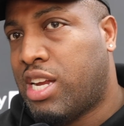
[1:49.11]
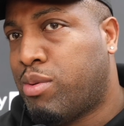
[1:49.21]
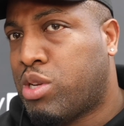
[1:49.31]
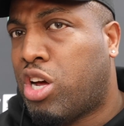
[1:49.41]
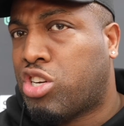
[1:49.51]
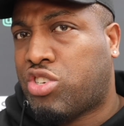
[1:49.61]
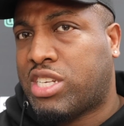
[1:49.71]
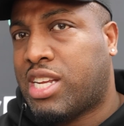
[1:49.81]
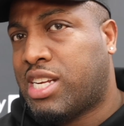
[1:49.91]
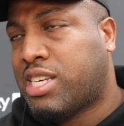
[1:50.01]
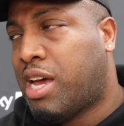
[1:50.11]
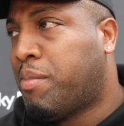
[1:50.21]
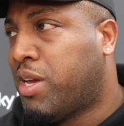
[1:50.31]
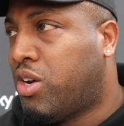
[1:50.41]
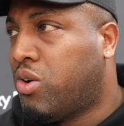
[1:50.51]
There was a lot of stress at the time,
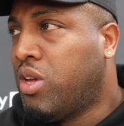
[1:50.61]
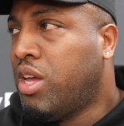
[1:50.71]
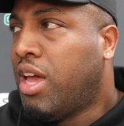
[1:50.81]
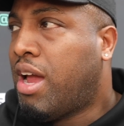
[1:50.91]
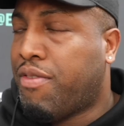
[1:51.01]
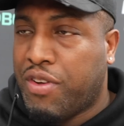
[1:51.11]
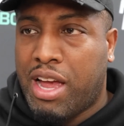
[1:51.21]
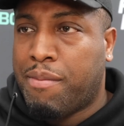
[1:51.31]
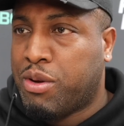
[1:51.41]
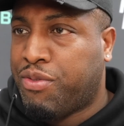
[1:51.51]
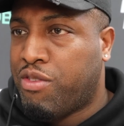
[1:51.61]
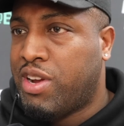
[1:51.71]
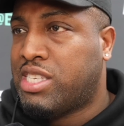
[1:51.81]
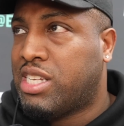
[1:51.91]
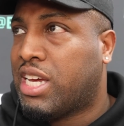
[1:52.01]
but you know, everything happens for a
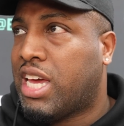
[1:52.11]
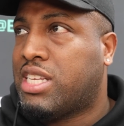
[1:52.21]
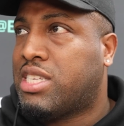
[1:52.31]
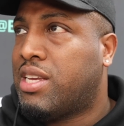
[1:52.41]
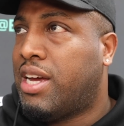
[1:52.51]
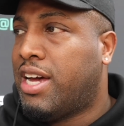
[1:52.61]
reason, I guess.